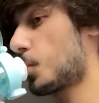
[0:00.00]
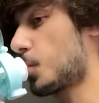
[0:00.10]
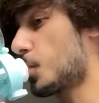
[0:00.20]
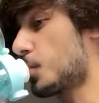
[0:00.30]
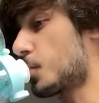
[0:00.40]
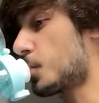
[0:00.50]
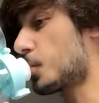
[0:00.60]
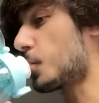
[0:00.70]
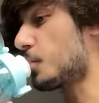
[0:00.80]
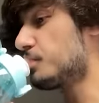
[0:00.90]
spot because
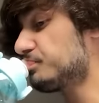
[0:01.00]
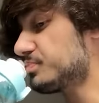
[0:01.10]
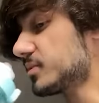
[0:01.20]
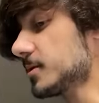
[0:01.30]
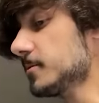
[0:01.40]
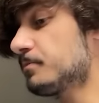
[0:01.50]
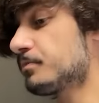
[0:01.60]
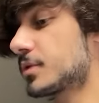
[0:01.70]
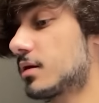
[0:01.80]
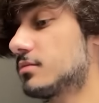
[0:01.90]
it's a novel
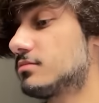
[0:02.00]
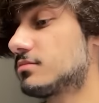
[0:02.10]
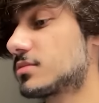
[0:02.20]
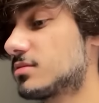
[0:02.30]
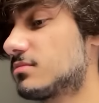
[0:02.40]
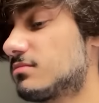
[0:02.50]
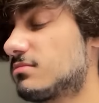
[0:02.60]
experience that the